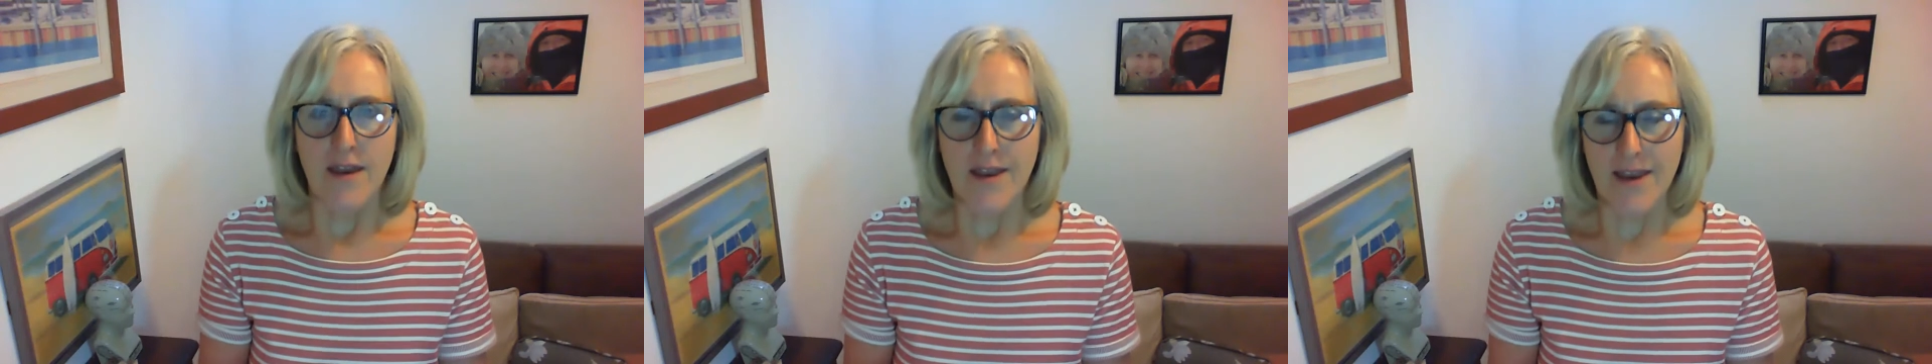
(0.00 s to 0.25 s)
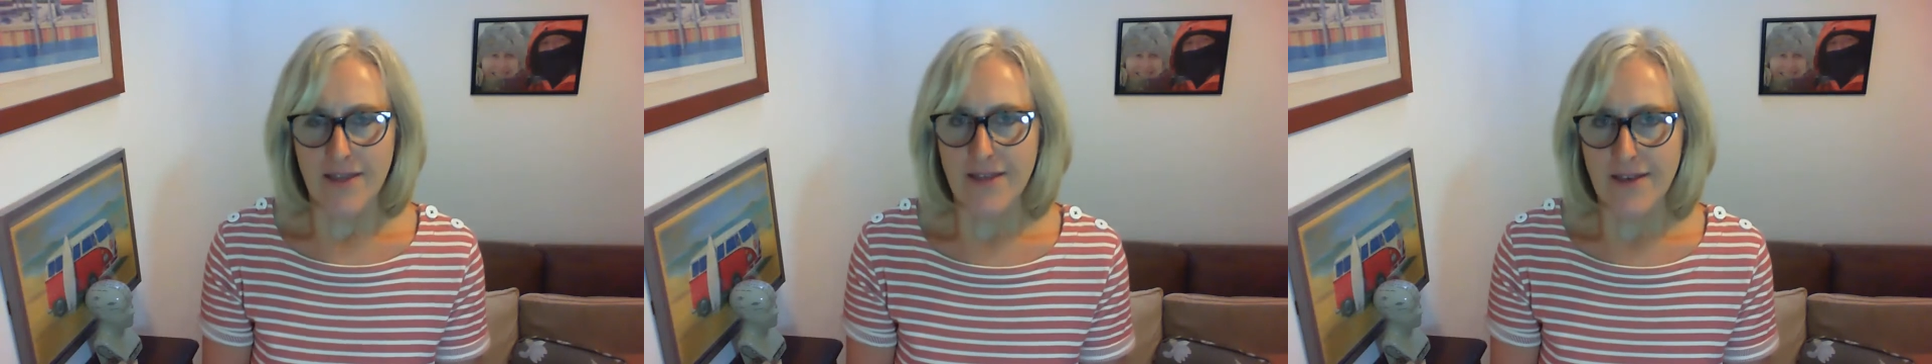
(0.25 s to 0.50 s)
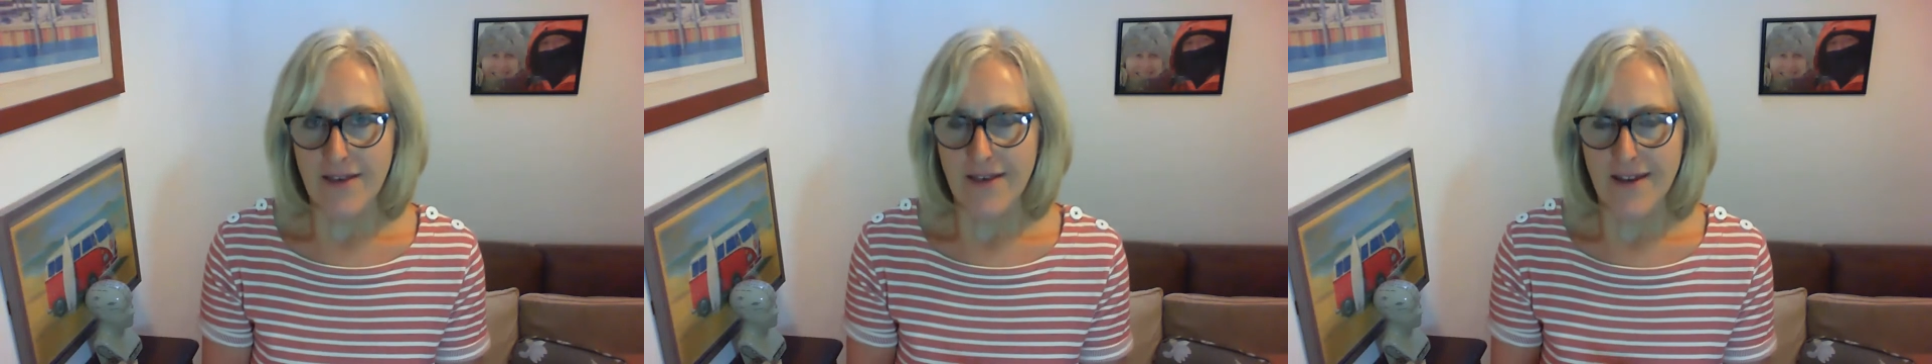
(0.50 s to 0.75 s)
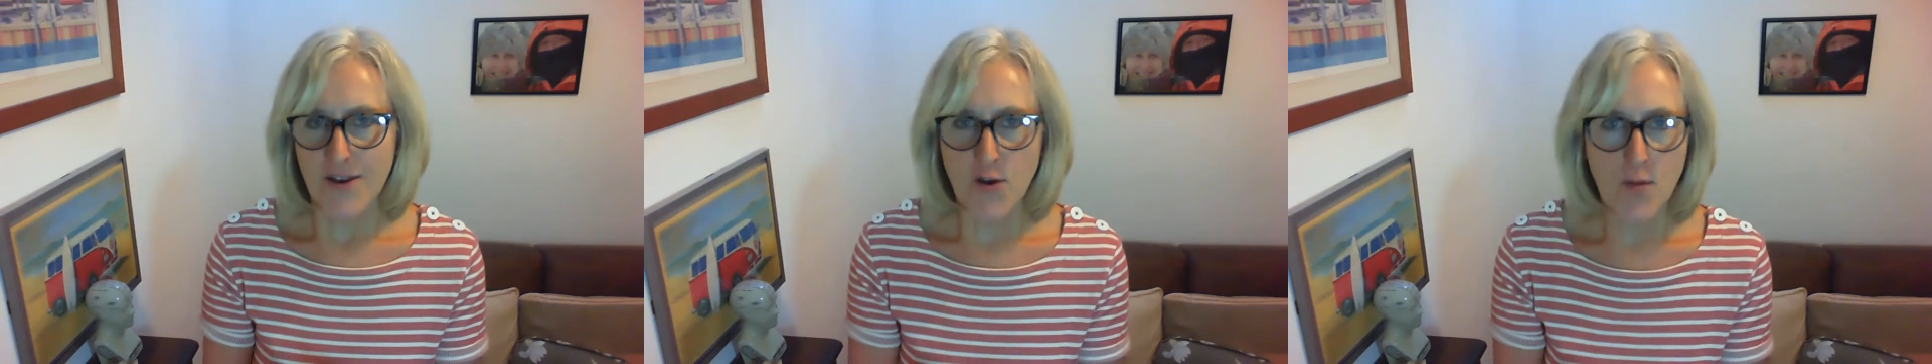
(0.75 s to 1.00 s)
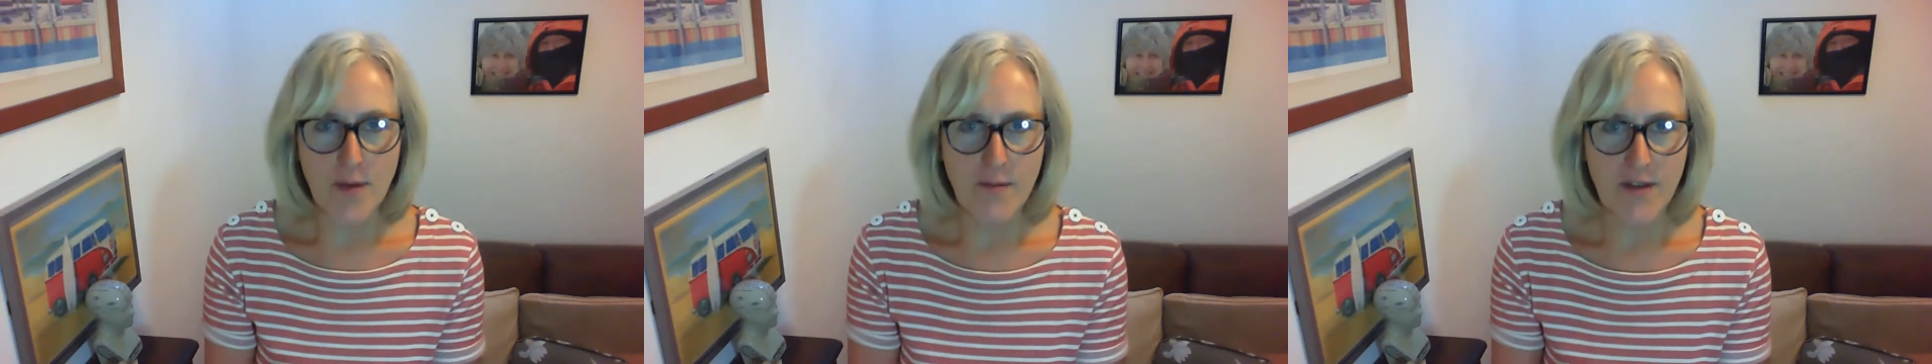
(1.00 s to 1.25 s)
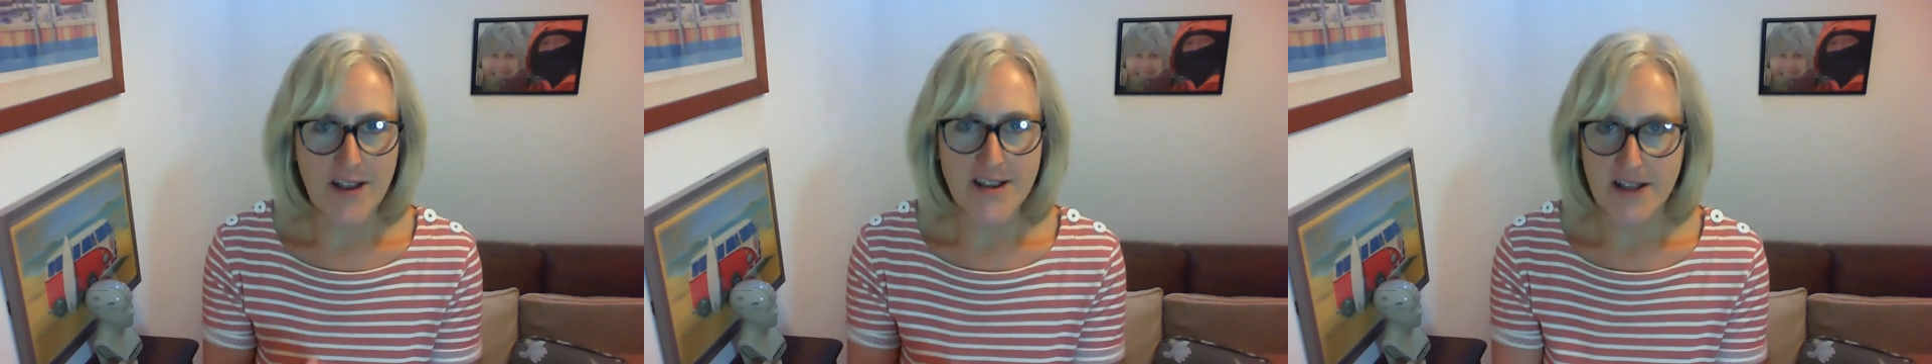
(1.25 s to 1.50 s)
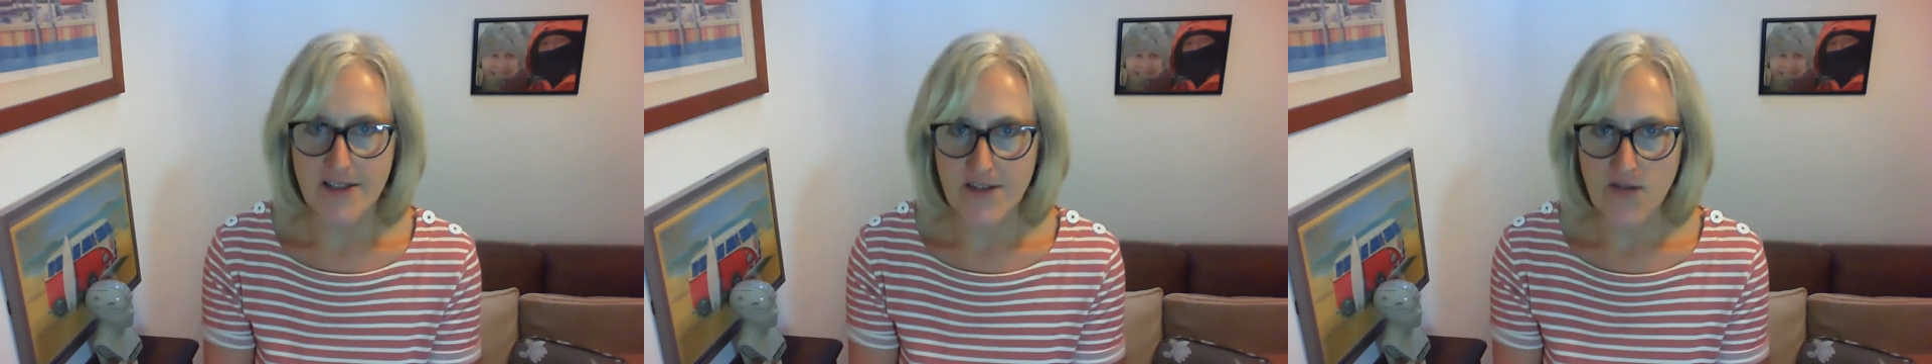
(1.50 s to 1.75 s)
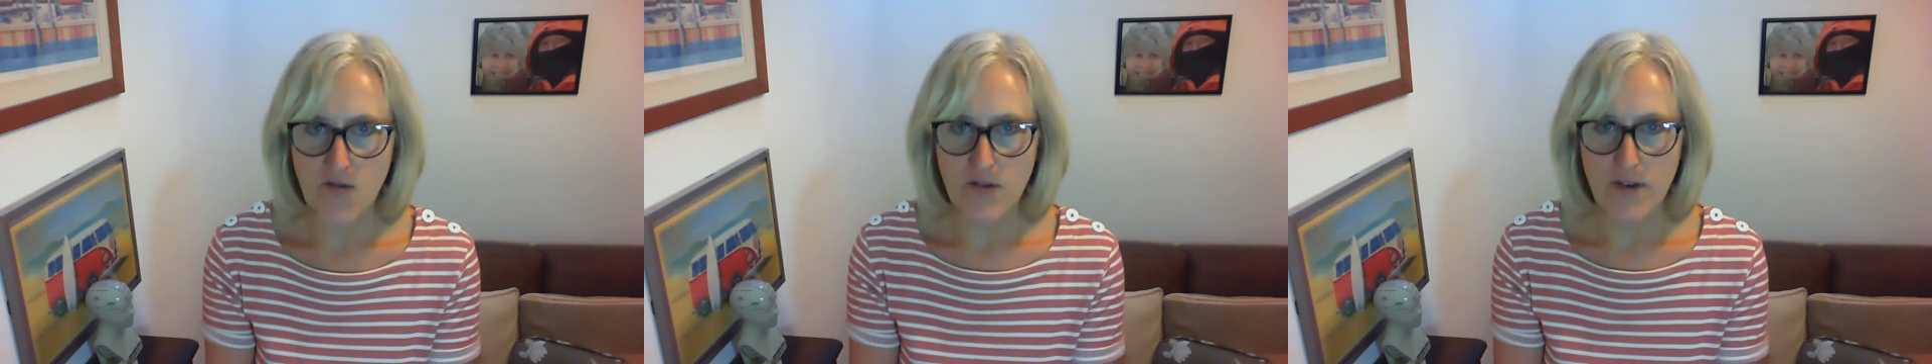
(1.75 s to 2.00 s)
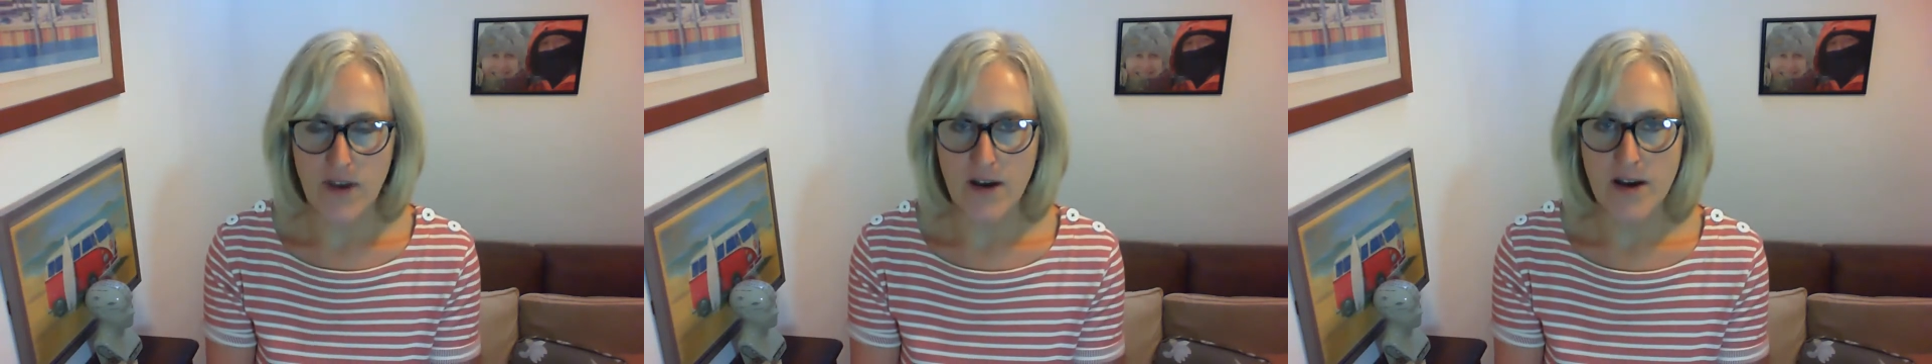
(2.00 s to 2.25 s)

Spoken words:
Now, normally when I share this story,